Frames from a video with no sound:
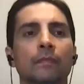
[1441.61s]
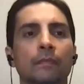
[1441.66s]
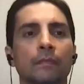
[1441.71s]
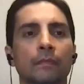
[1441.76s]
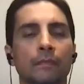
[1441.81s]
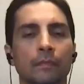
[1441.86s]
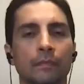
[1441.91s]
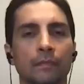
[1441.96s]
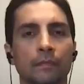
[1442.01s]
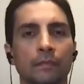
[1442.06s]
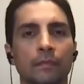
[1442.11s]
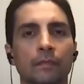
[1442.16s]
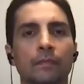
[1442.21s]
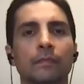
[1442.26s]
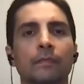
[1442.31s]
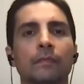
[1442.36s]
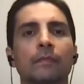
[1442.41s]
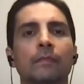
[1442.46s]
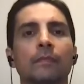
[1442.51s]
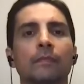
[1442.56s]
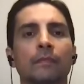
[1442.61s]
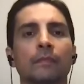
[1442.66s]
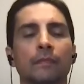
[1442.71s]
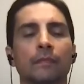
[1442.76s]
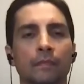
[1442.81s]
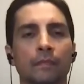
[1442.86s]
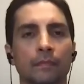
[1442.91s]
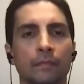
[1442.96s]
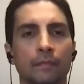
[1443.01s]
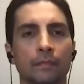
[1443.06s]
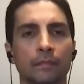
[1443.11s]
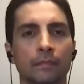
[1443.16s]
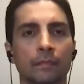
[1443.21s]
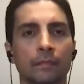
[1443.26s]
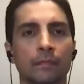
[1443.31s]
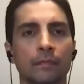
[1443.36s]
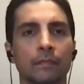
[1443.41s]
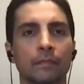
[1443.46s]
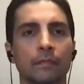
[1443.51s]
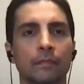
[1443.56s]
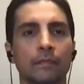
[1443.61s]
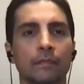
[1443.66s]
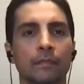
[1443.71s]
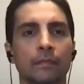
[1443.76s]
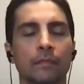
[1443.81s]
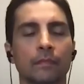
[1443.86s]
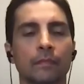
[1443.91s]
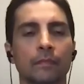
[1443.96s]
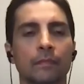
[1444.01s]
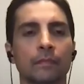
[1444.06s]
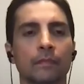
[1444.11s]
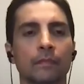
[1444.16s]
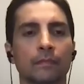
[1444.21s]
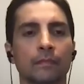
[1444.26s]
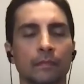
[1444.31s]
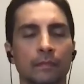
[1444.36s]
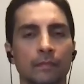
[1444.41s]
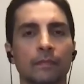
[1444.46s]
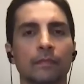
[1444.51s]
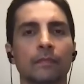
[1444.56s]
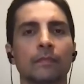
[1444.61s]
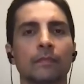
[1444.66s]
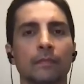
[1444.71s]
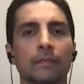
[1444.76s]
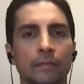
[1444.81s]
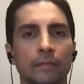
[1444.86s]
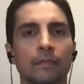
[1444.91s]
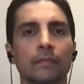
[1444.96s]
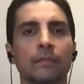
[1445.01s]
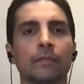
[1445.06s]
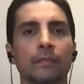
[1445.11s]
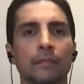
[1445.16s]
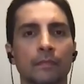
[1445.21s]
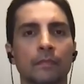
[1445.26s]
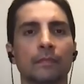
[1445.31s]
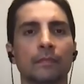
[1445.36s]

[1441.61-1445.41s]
(silent)